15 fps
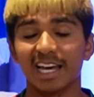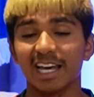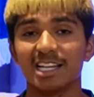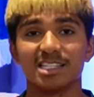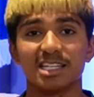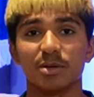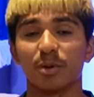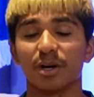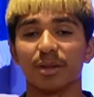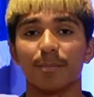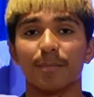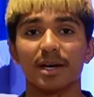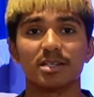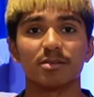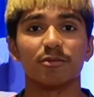easily one of the
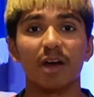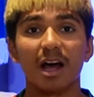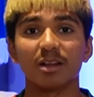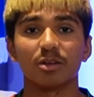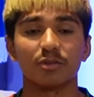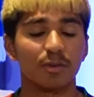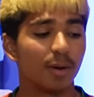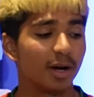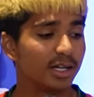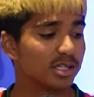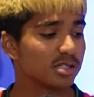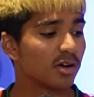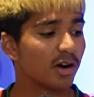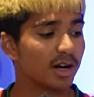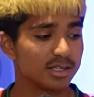best value for money
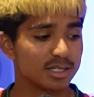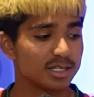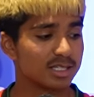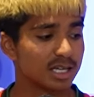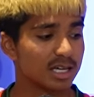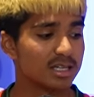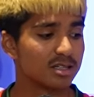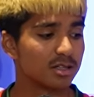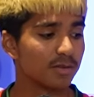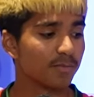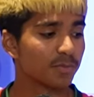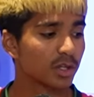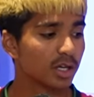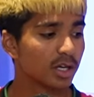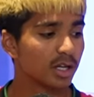signings this season.
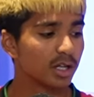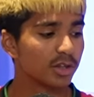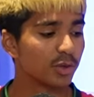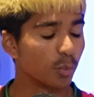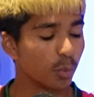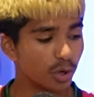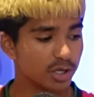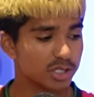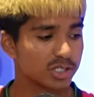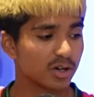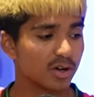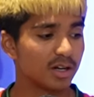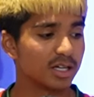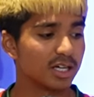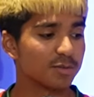The worst
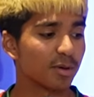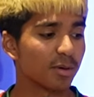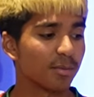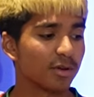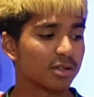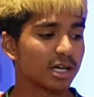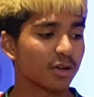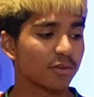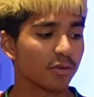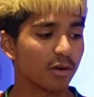signing is probably Mateus